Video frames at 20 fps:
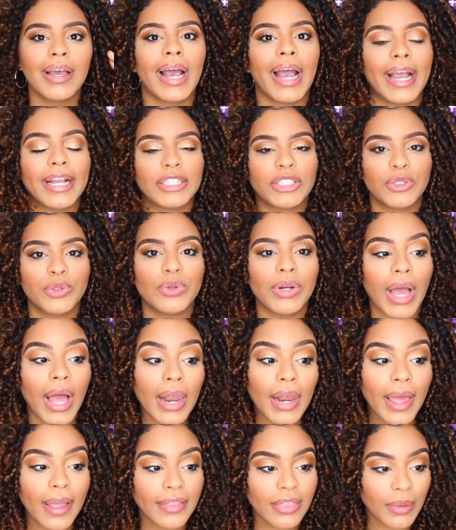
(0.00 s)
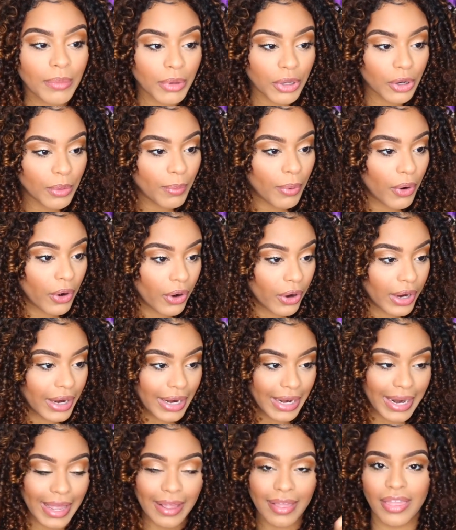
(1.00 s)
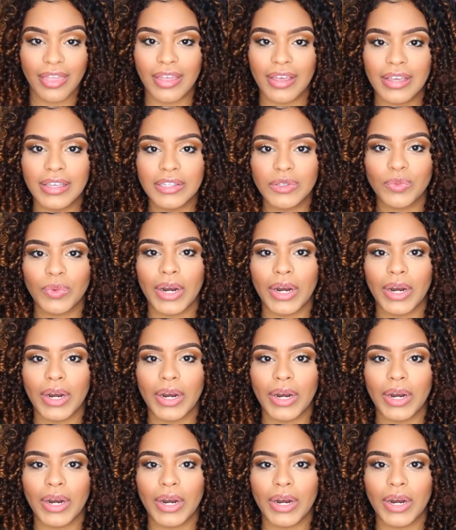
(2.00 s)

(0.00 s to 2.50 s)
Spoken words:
I do not like the middle part like this.